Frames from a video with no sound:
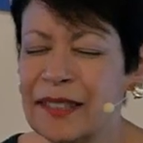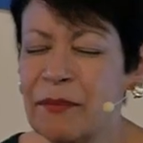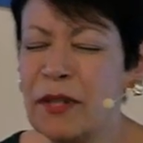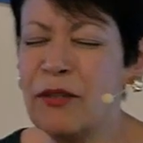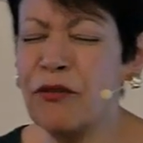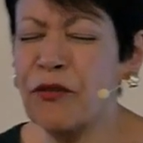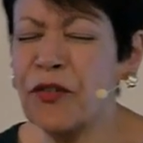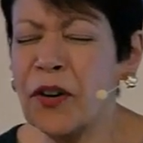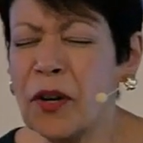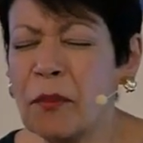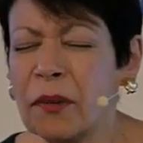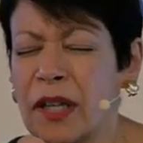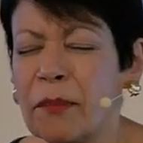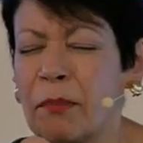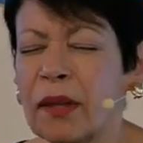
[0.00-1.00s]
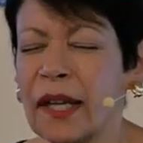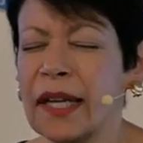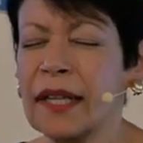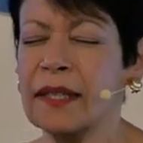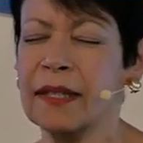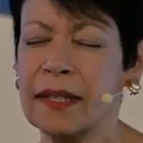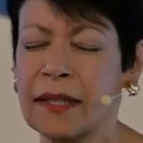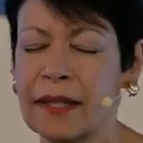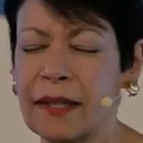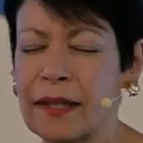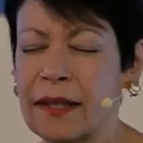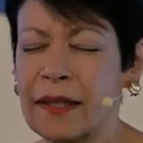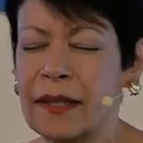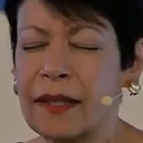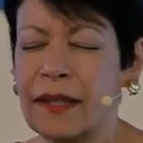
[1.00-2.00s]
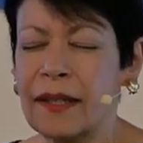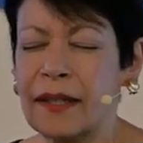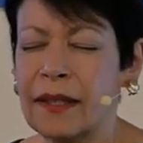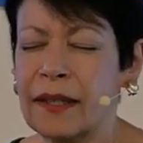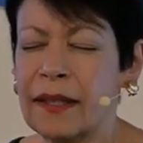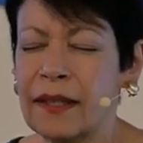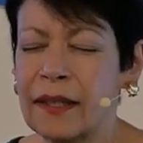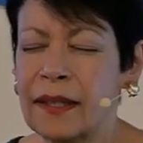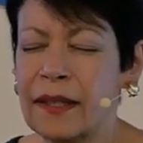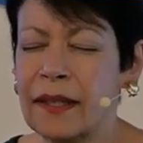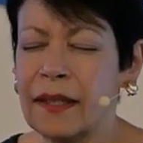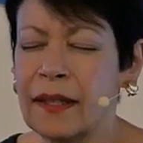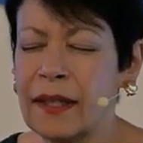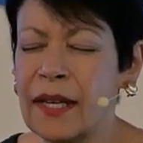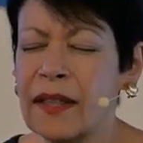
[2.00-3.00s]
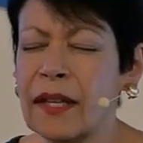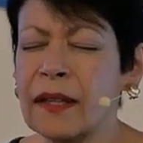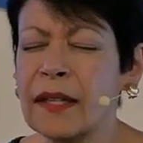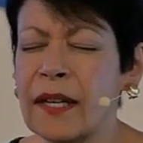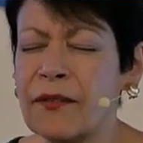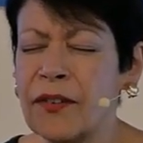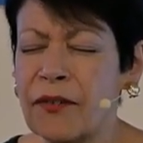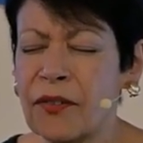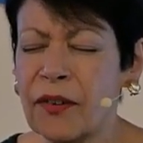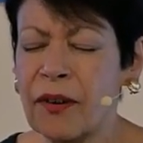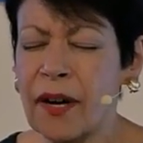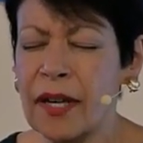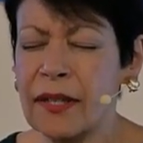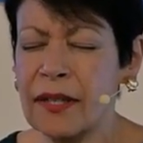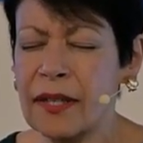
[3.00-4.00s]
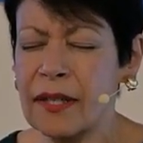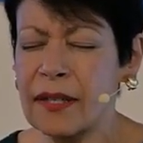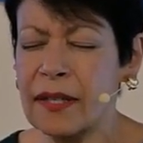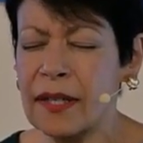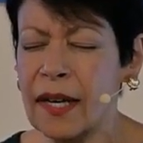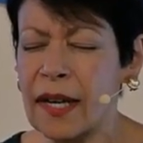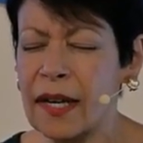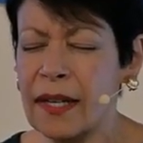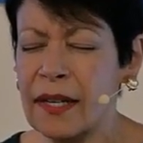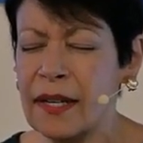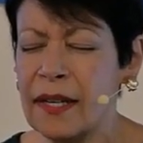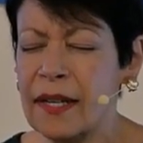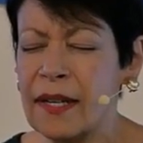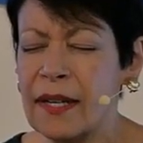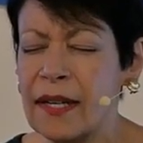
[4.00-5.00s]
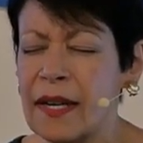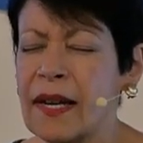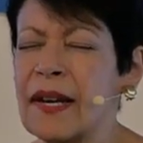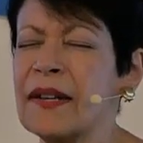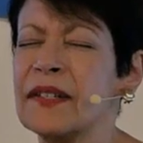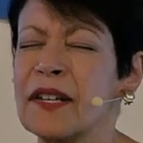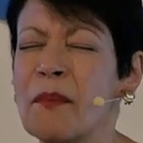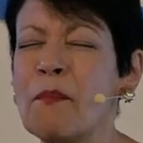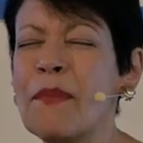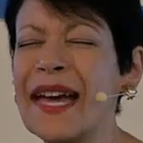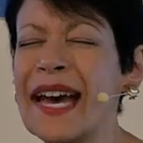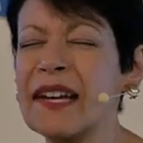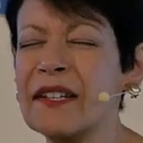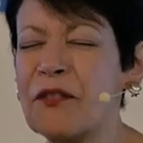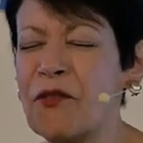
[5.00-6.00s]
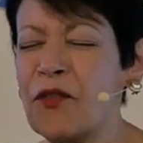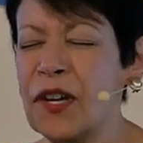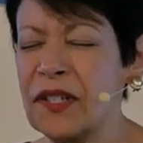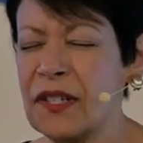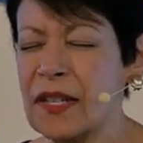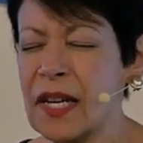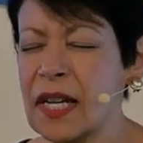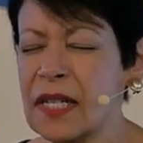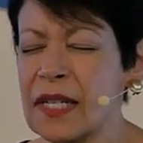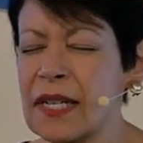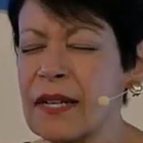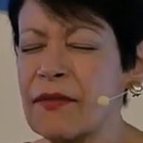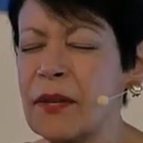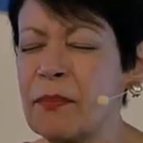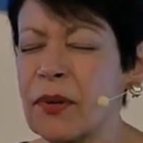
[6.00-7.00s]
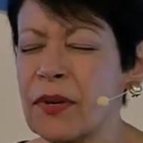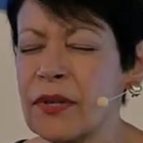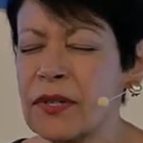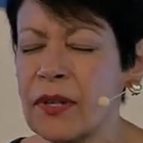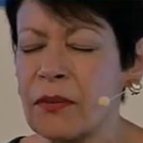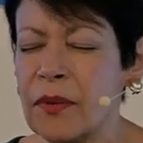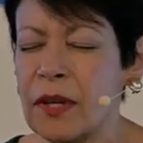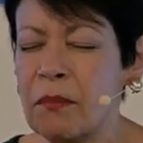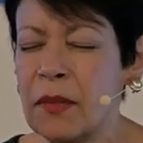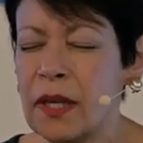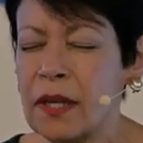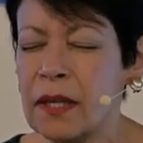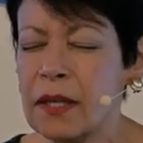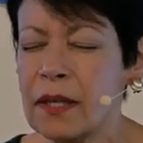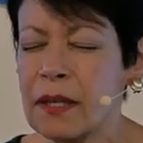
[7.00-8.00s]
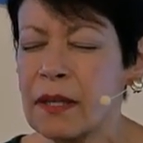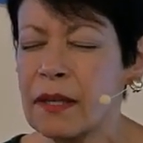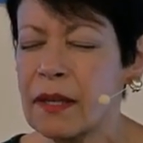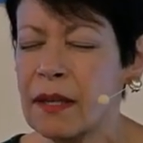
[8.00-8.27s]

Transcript: be firmly planted in the love of Christ this day, to manifest that to every person we meet,